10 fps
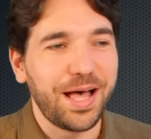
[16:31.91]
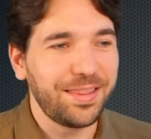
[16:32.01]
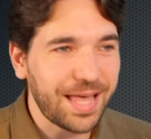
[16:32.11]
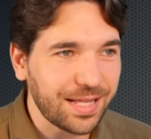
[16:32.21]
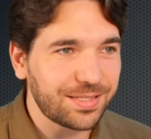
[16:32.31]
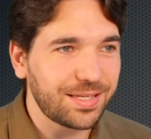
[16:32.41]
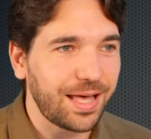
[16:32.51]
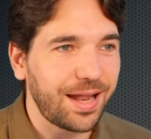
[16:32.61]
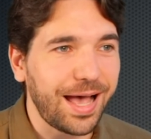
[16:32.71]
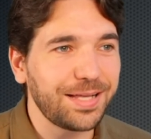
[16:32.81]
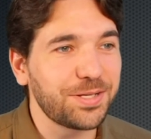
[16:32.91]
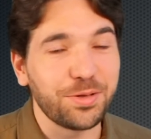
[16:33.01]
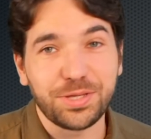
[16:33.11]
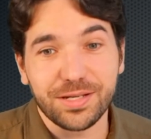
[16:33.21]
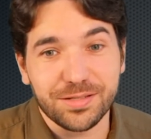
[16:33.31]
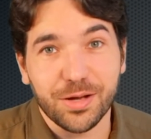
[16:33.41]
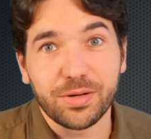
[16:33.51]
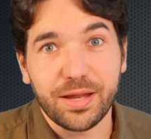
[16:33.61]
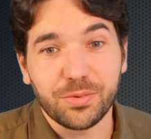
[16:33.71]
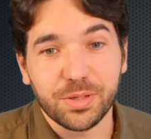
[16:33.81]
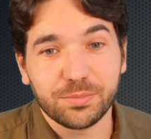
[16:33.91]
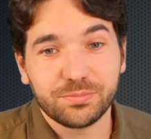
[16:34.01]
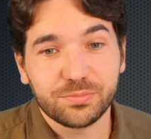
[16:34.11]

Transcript: That said, I don't think he's going anywhere.